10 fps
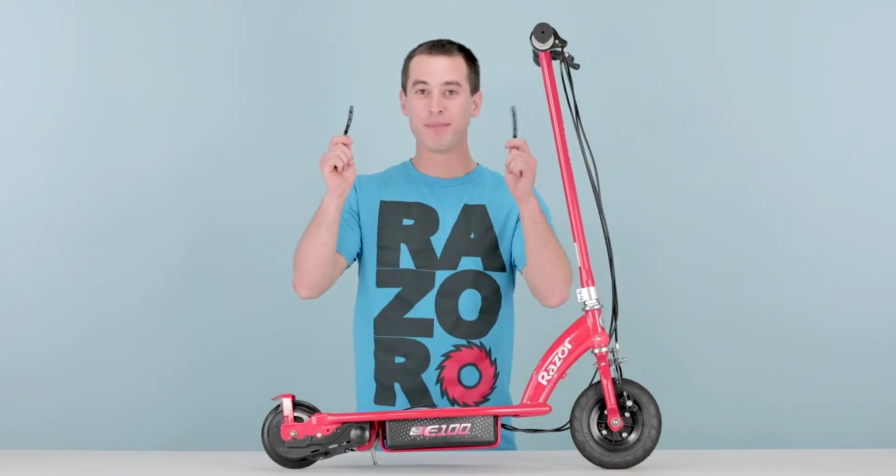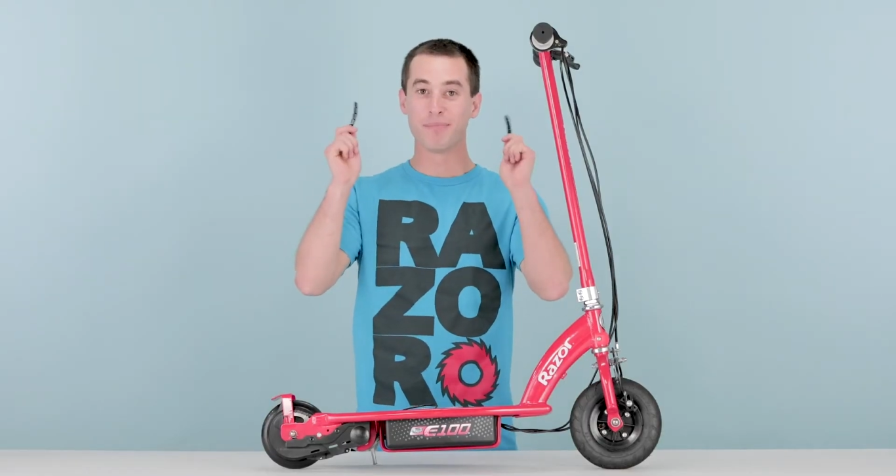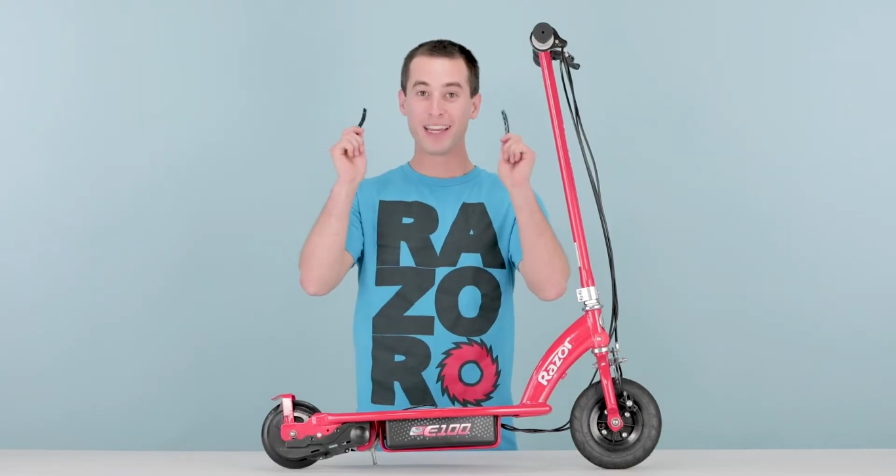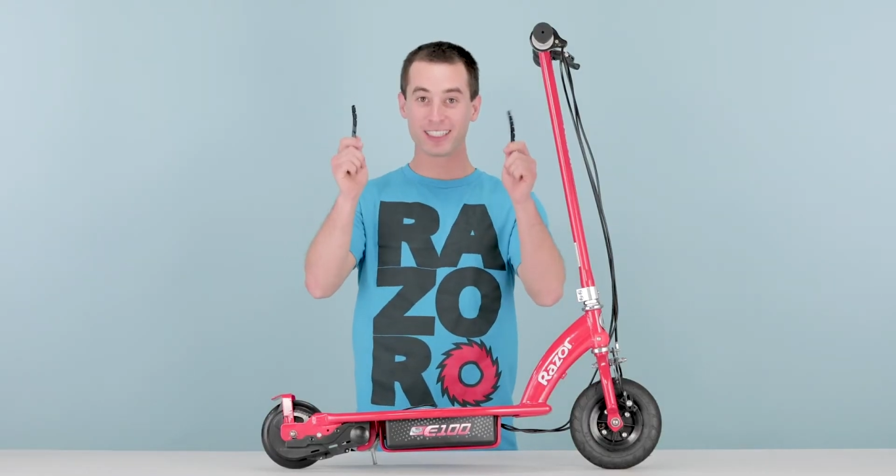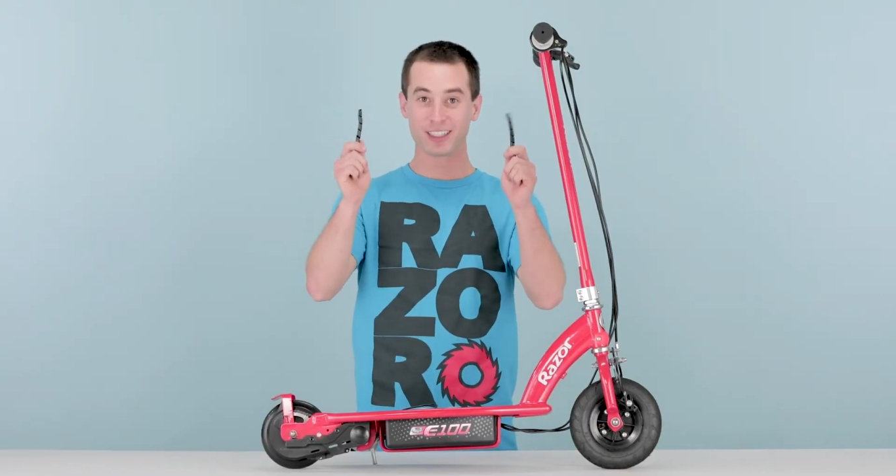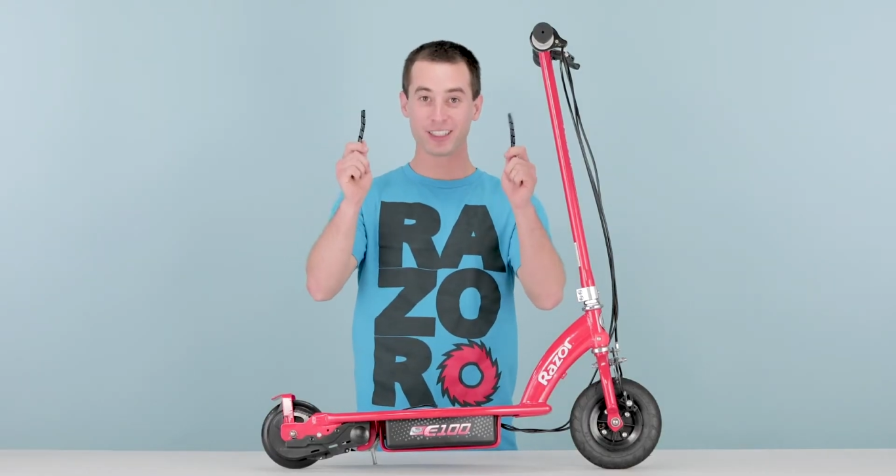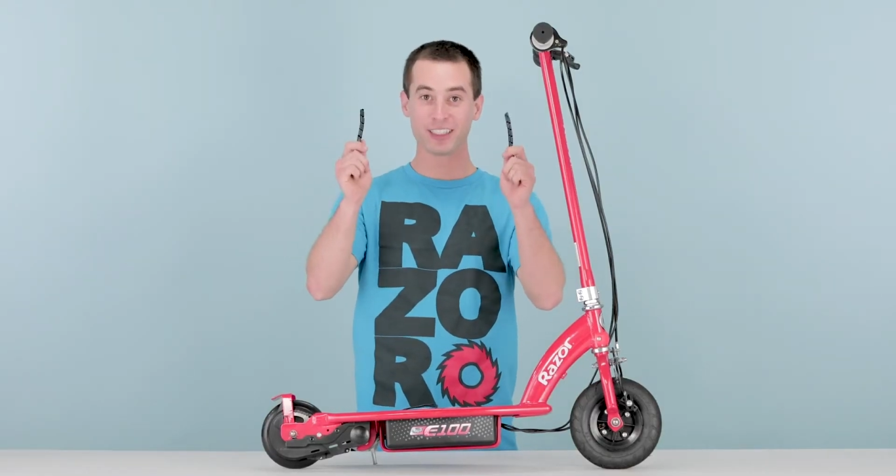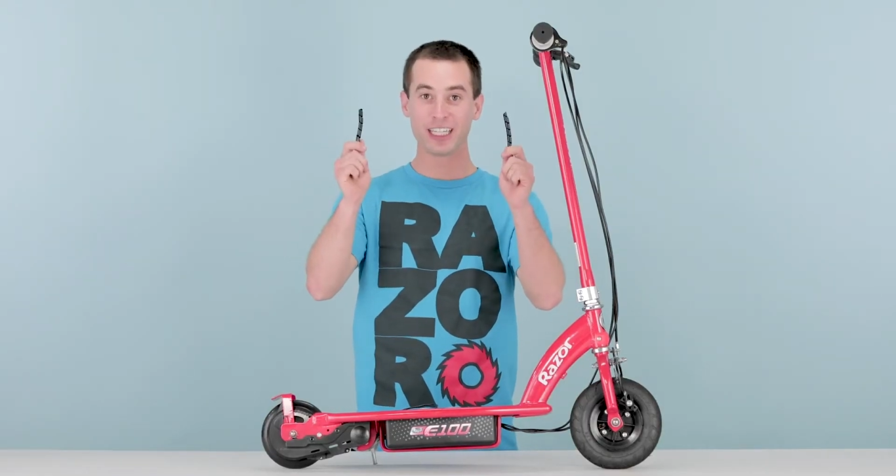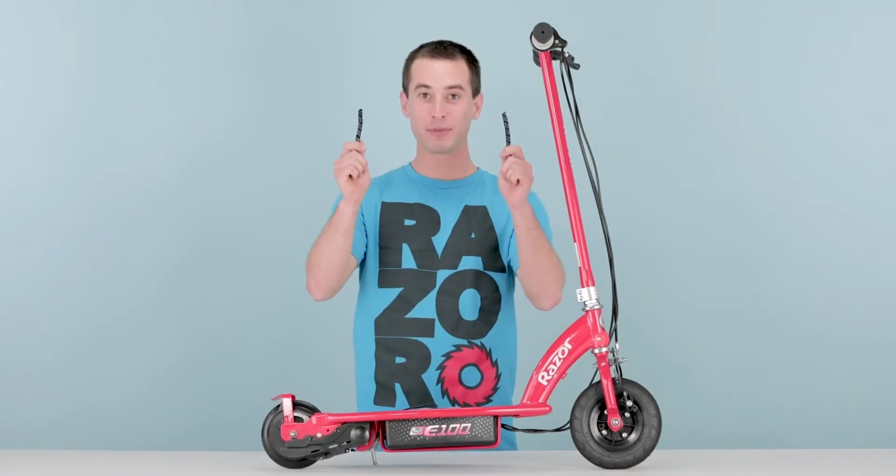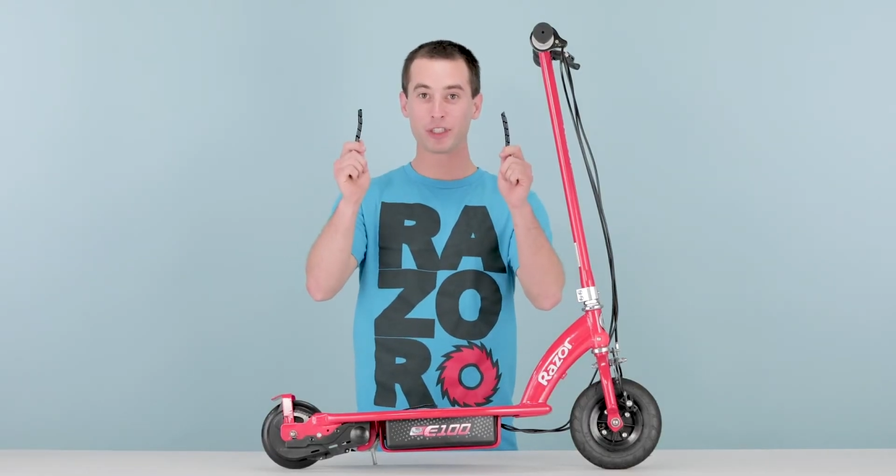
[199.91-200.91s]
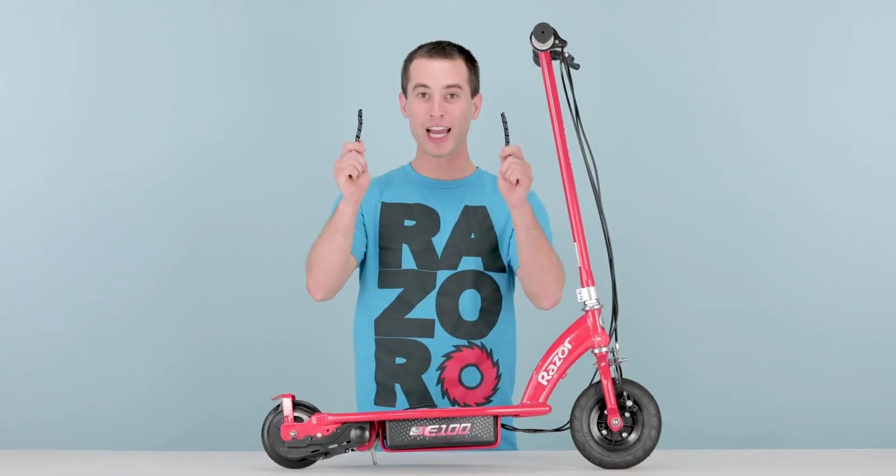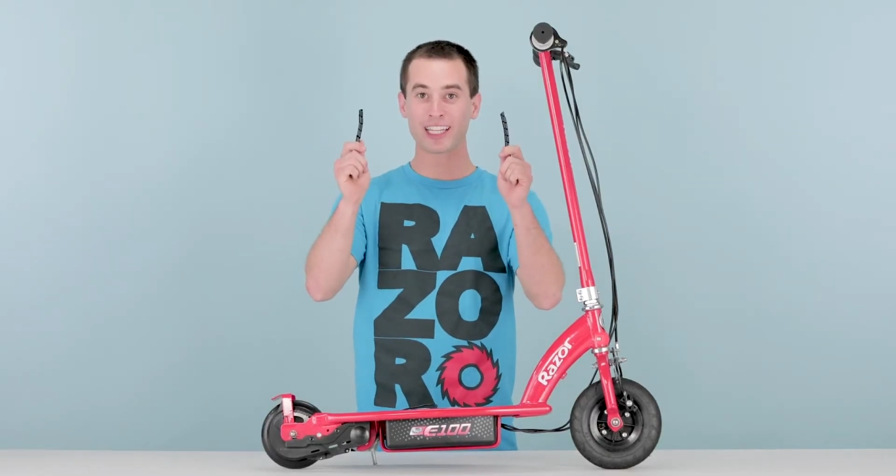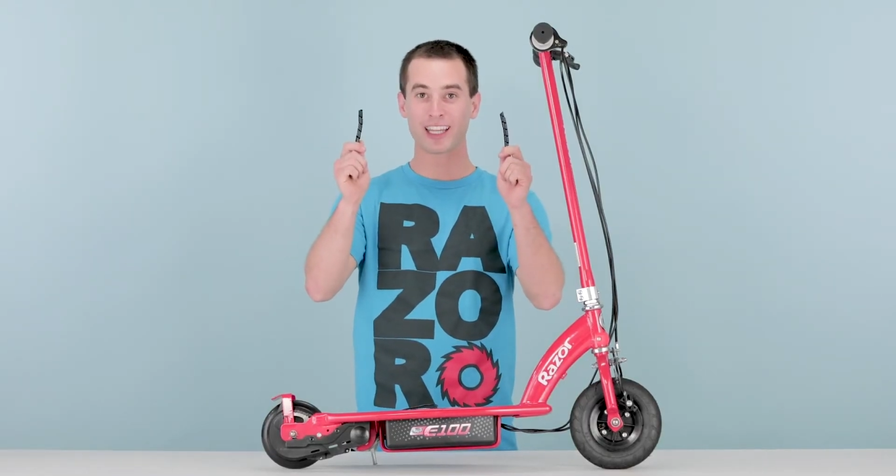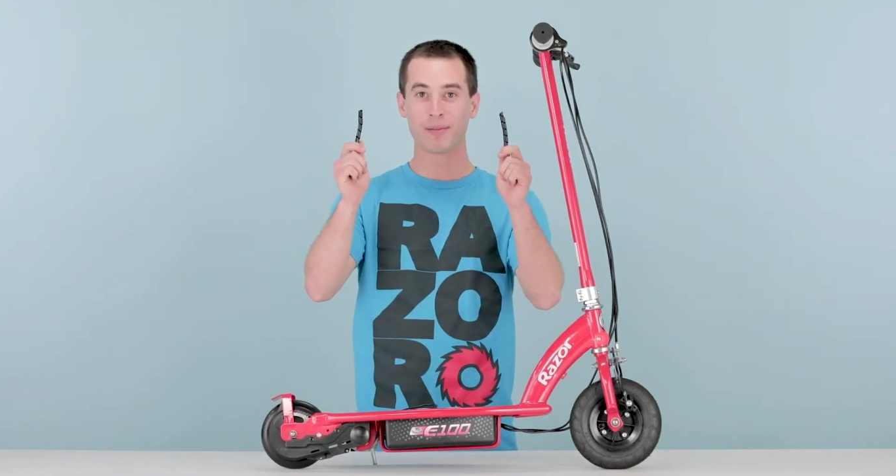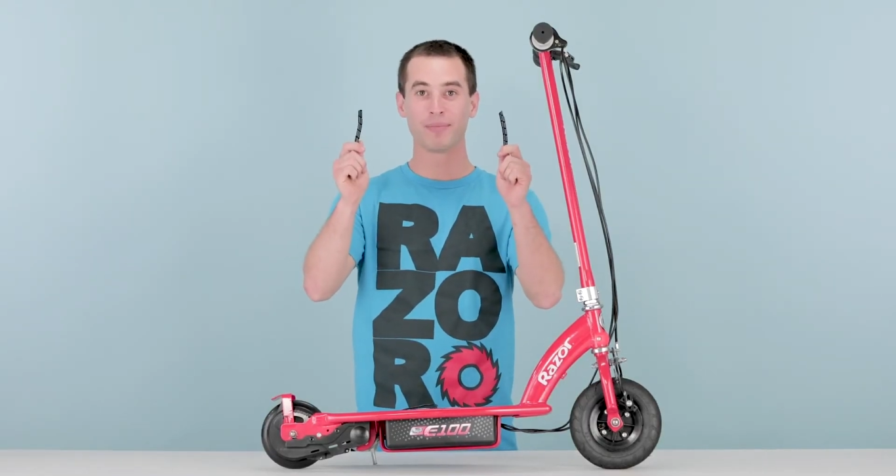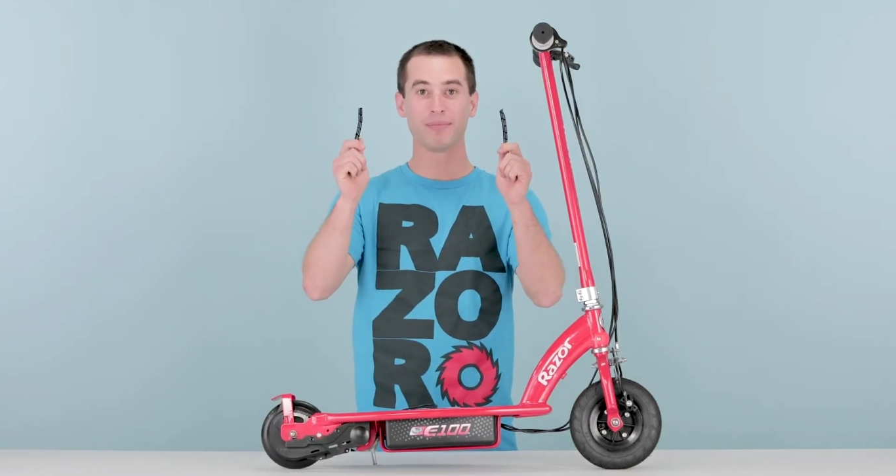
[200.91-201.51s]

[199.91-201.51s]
make sure you keep track of them